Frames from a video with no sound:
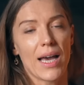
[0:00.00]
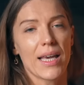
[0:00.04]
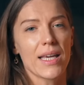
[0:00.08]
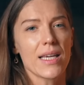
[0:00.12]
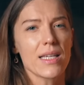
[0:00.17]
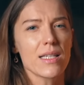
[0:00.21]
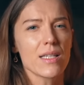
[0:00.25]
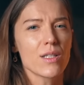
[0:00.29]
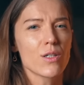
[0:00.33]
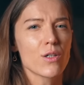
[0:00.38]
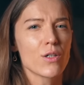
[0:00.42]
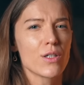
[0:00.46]
I
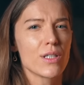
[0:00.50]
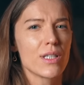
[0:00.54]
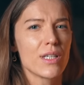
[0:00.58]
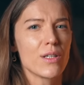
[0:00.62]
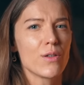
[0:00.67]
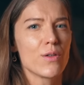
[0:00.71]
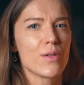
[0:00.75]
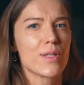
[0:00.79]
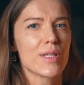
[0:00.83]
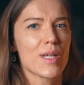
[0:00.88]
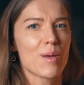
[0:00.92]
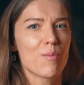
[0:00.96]
guess it
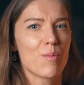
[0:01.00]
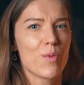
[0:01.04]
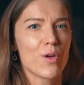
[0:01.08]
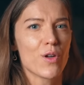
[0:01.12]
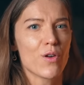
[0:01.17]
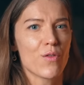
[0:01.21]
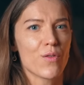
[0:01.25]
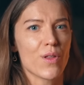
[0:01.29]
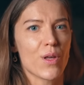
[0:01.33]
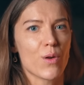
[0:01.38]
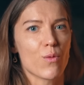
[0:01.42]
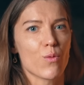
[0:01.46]
continues a
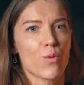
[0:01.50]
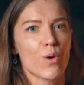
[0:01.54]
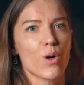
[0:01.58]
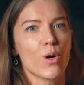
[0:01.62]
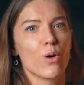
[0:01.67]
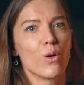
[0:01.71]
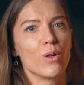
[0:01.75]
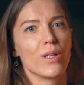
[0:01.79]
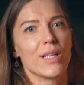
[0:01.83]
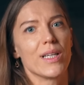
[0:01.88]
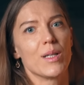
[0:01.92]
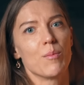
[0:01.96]
bit of that
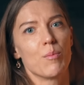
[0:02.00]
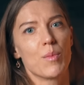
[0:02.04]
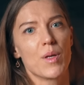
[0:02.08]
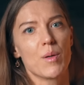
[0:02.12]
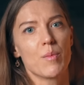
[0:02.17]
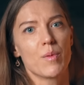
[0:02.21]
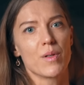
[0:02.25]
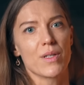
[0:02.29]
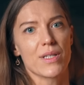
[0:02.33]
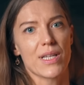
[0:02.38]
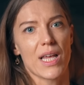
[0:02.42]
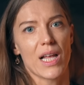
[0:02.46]
role in
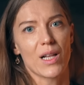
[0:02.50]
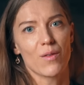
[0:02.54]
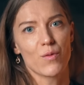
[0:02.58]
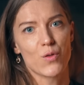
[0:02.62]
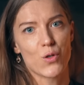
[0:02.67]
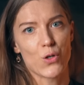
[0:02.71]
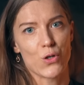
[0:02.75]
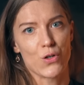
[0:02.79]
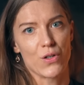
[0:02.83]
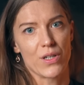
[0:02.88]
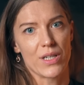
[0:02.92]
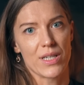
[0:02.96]
people's health
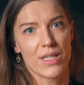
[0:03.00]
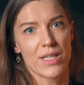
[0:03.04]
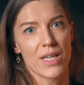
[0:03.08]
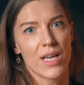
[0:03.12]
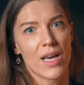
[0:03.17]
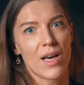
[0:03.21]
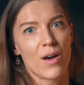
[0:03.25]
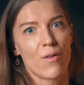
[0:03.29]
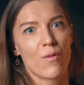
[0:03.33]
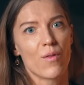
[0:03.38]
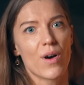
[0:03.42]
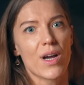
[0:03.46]
journeys
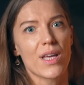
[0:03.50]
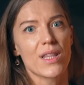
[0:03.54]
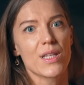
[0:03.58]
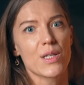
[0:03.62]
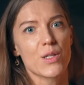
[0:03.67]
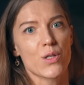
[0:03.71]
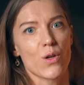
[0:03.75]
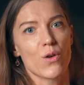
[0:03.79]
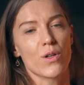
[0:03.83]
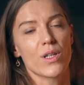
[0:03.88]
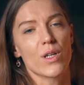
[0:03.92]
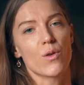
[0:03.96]
via the
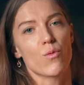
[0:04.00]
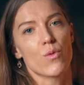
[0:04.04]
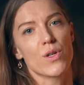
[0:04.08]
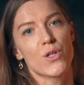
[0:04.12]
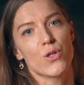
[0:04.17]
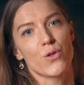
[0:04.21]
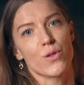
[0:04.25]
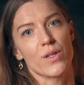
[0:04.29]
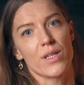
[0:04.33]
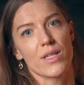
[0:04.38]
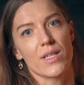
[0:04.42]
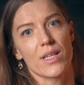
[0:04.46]
sauna
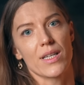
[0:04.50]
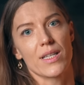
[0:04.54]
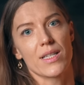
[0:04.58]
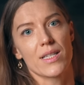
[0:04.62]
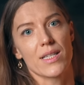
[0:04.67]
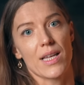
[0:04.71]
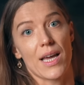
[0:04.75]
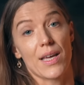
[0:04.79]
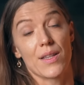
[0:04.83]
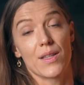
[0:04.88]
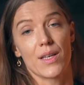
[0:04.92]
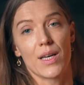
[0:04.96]
rituals
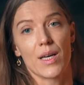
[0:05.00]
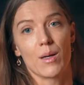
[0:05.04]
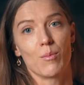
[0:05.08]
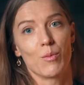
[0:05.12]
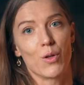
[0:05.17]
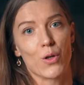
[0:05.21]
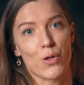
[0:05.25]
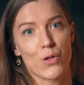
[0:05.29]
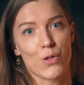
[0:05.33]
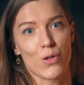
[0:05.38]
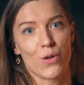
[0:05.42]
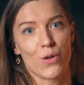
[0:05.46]
inside the
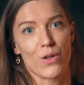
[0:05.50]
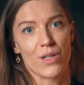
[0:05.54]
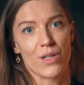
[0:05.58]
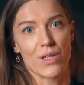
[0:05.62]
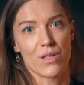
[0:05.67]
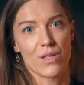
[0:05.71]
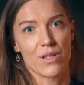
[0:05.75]
hemlock saunas